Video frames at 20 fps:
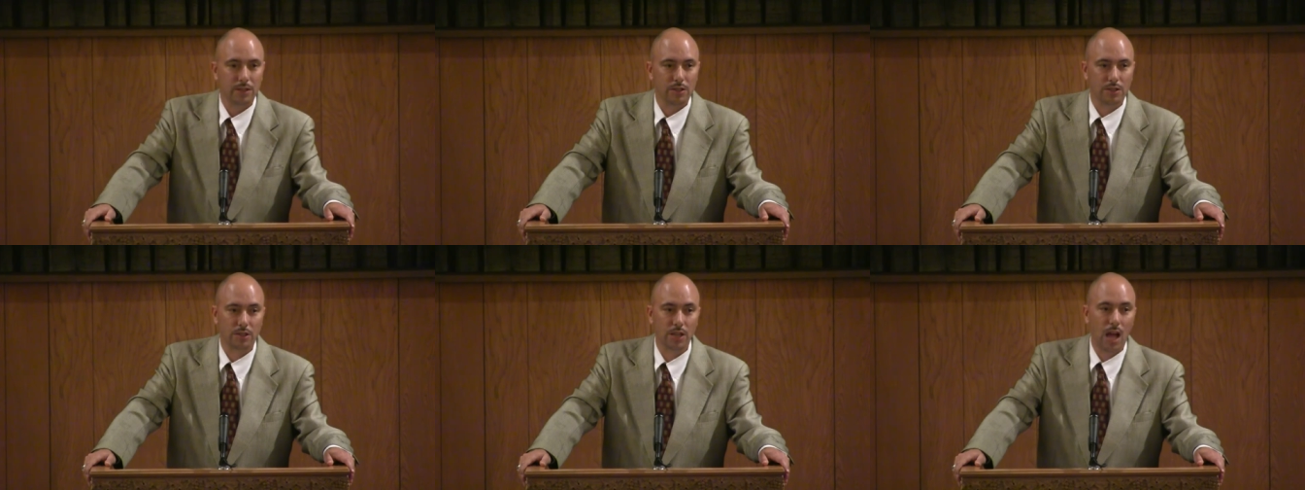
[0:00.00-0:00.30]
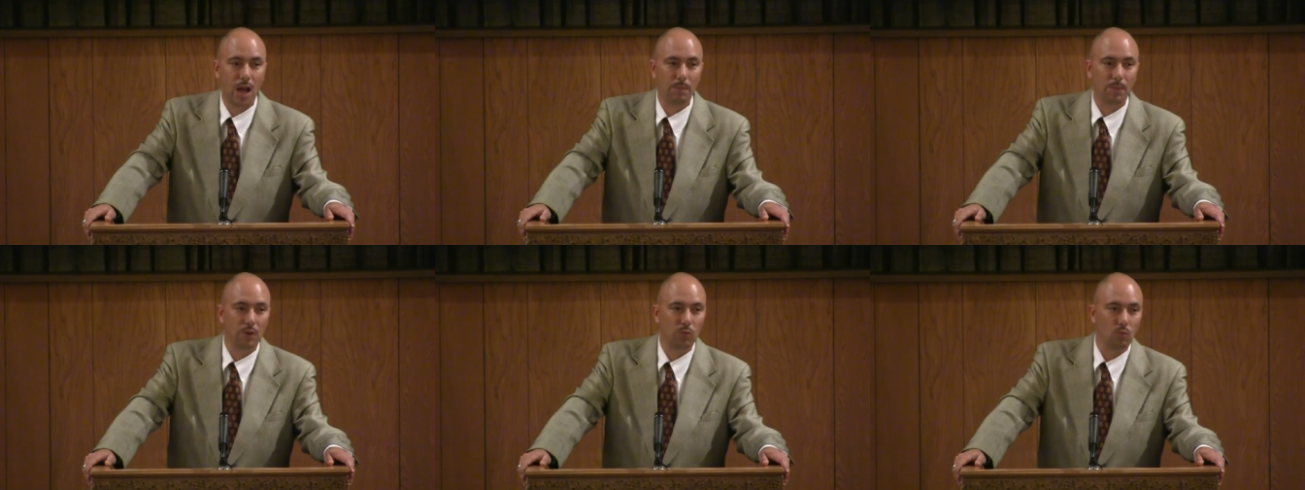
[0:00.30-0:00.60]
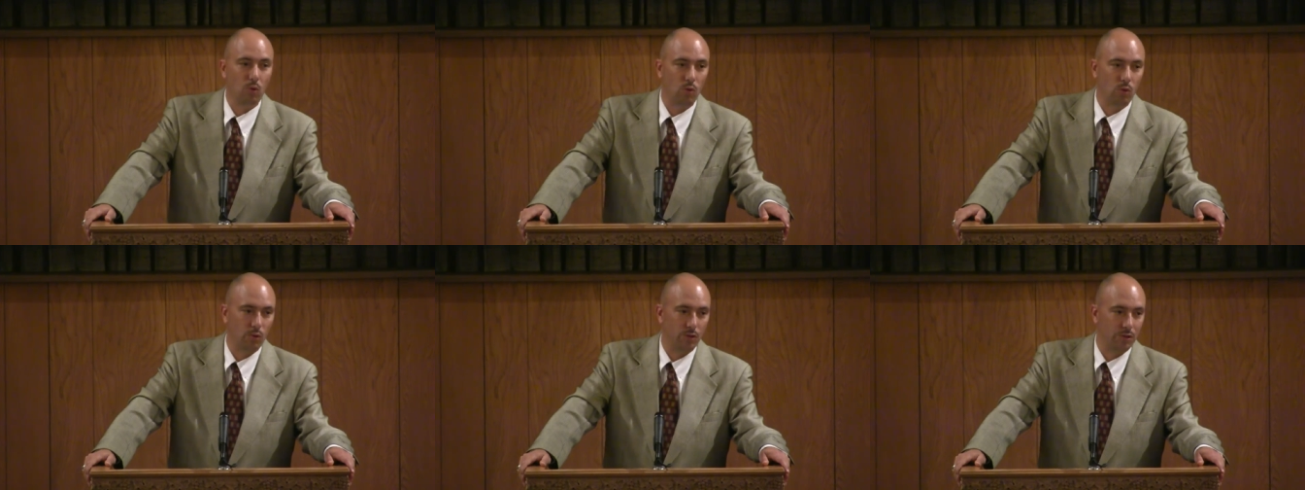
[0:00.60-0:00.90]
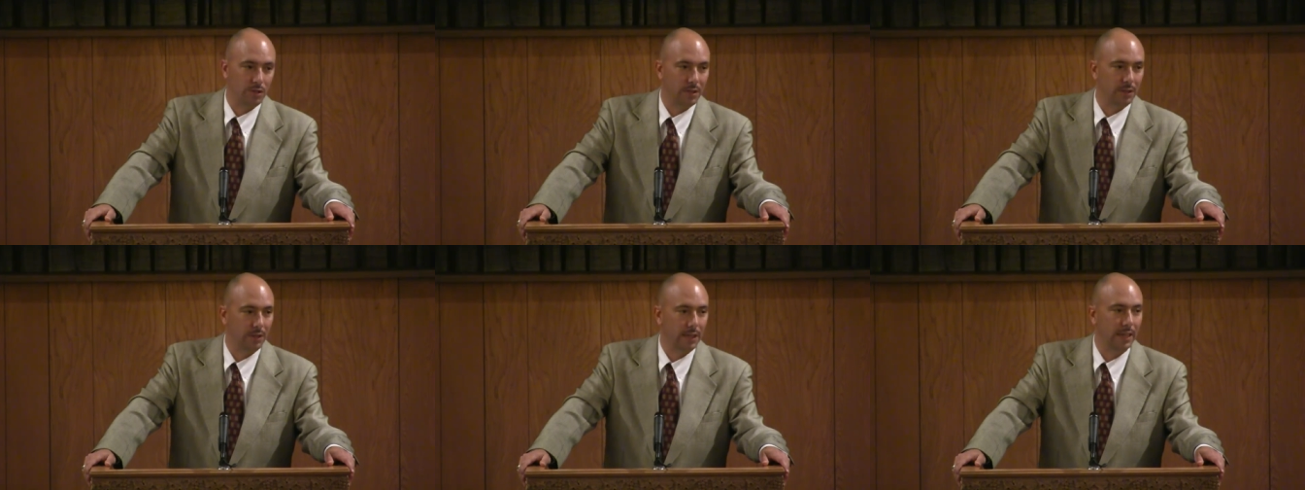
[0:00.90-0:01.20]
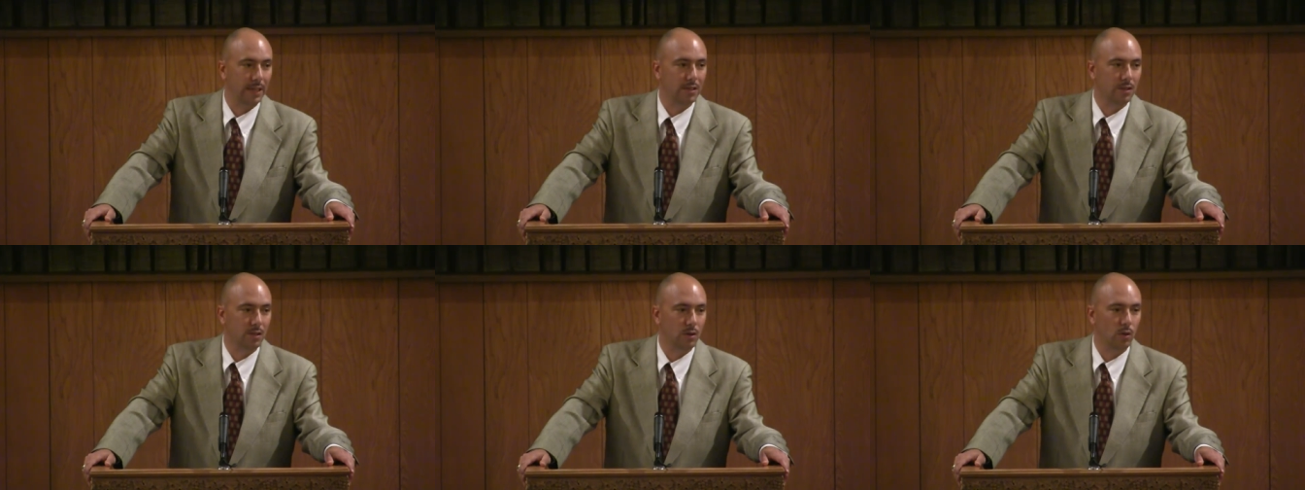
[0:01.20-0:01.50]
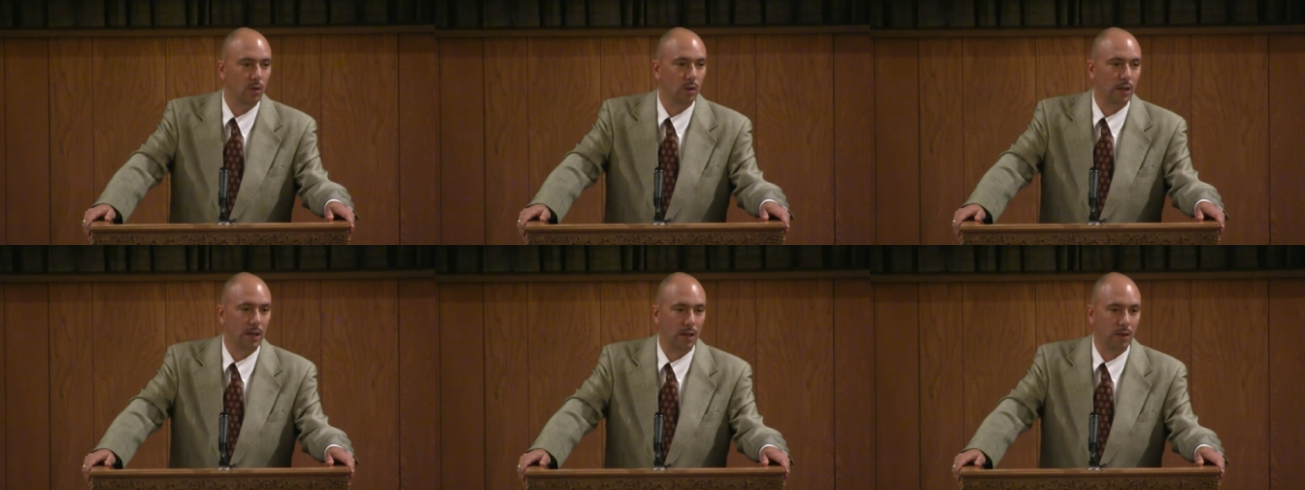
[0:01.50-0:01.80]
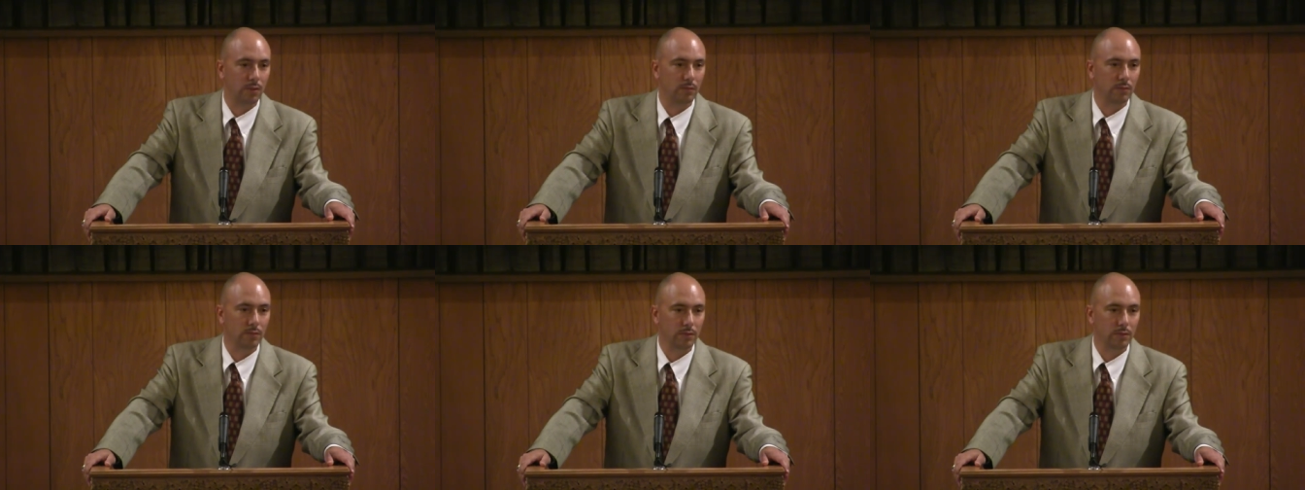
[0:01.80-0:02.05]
zombie wars and things going on.